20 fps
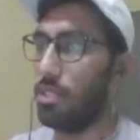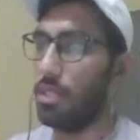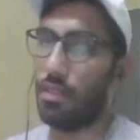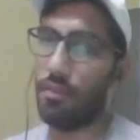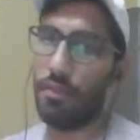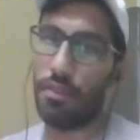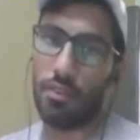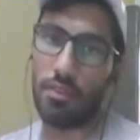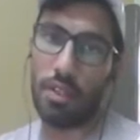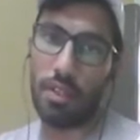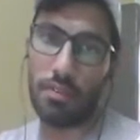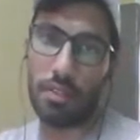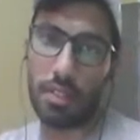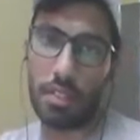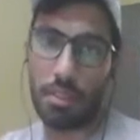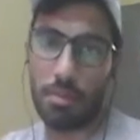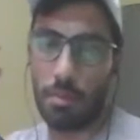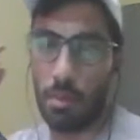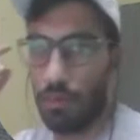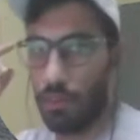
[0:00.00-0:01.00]
If you would have
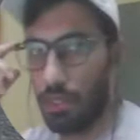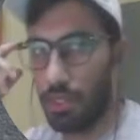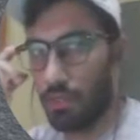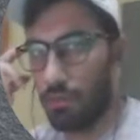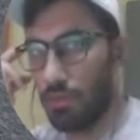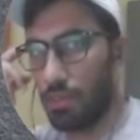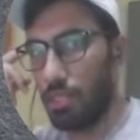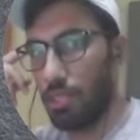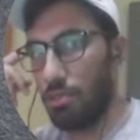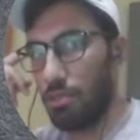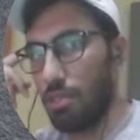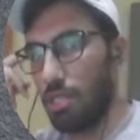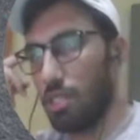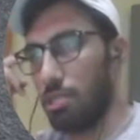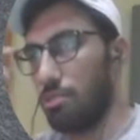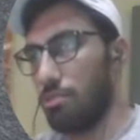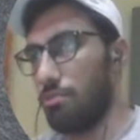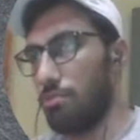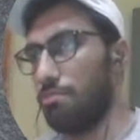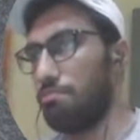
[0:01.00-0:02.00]
seen my first video,
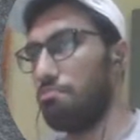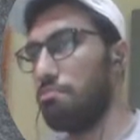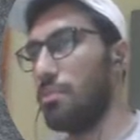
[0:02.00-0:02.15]
right, so